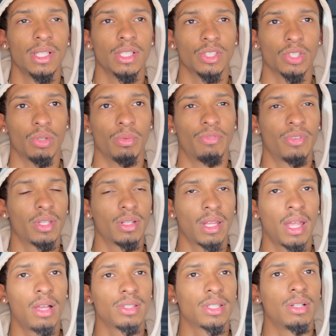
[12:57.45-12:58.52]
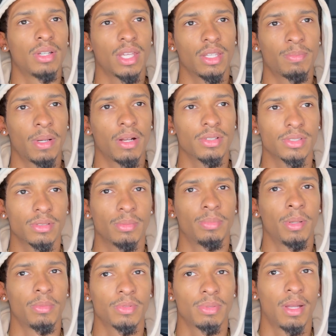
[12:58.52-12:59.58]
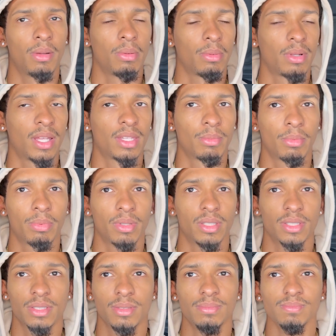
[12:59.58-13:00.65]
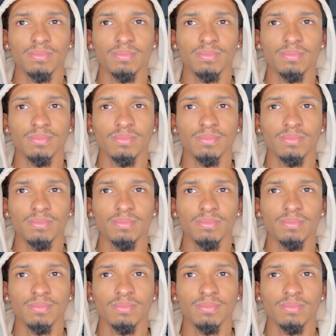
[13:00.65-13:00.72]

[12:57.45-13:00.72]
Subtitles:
So we figured it out. I was like, okay, power steering pump is probably what we're gonna have to replace.